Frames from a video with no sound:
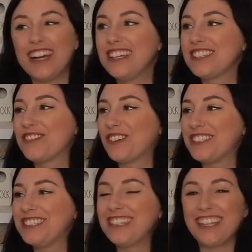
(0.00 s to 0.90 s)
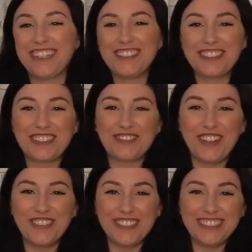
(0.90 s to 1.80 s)
got is Fortune Teller with the
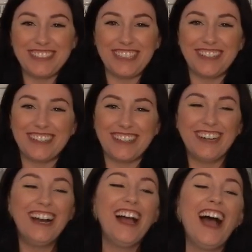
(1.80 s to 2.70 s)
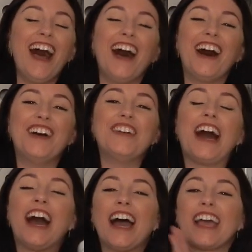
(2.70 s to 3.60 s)
purple interior. Um,
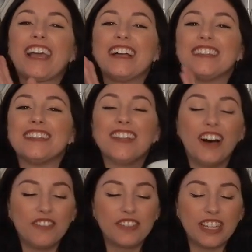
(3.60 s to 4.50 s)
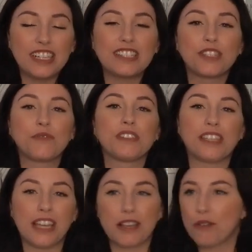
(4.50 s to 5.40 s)
I love this. This was
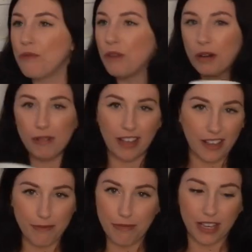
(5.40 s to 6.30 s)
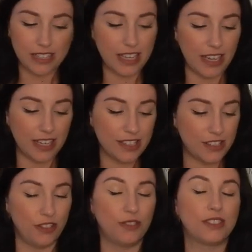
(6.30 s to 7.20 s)
like one of my biggest
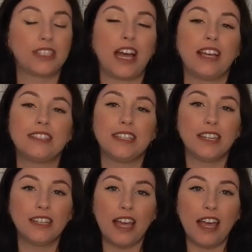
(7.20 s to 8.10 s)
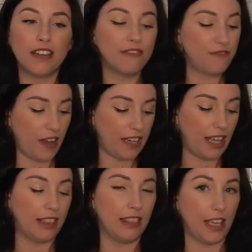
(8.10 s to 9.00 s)
ISOs. I did end up
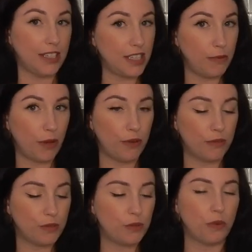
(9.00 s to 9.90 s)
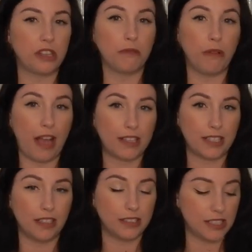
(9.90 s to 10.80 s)
finding Lazy Bones with the black
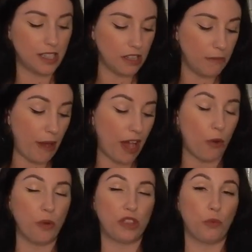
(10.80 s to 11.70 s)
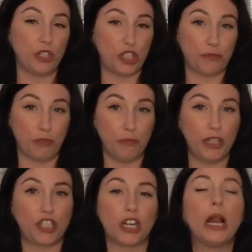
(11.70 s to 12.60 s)
skeletons on the back with the witch's brew
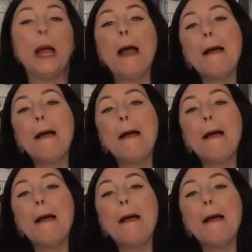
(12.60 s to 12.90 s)
picture,